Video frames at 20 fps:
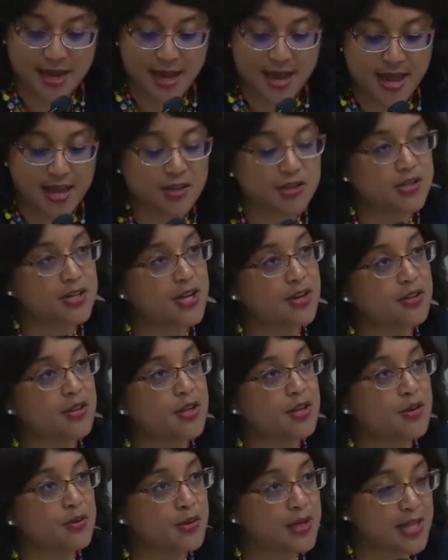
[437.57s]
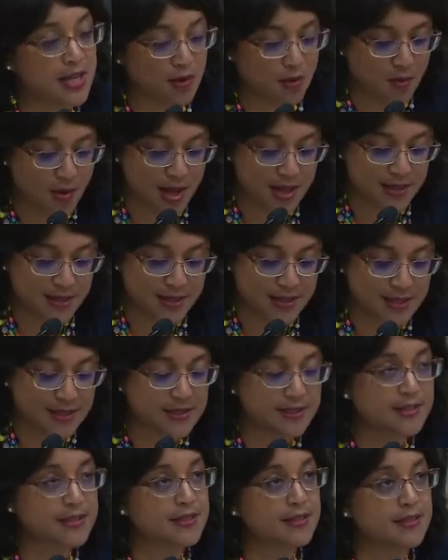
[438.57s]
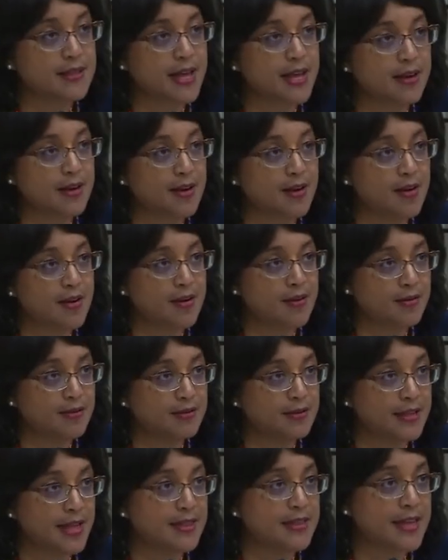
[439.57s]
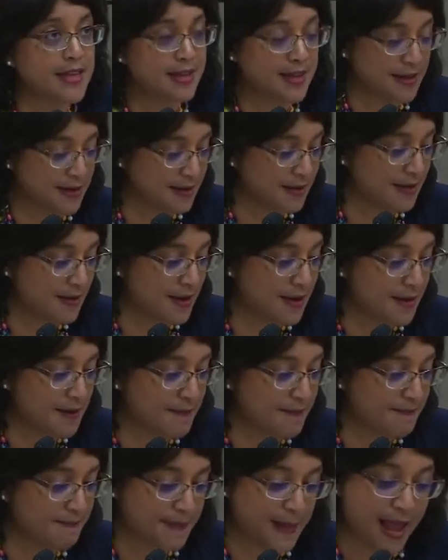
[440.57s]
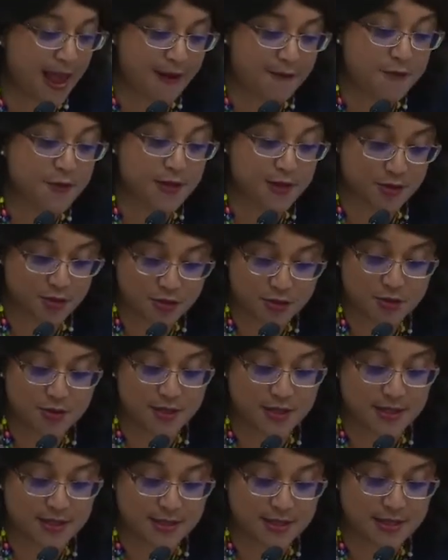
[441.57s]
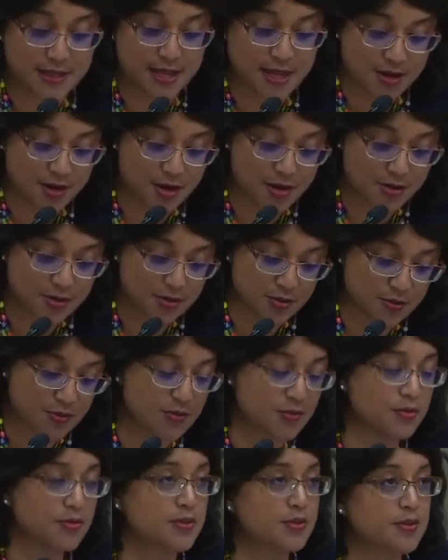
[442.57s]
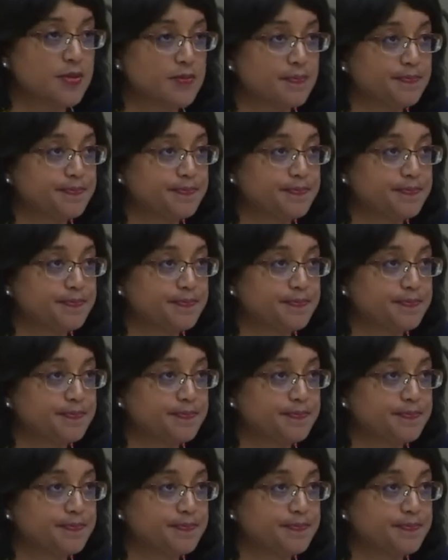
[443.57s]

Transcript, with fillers: and share the unique qualities that, are, that they can um, have for their students in our schools.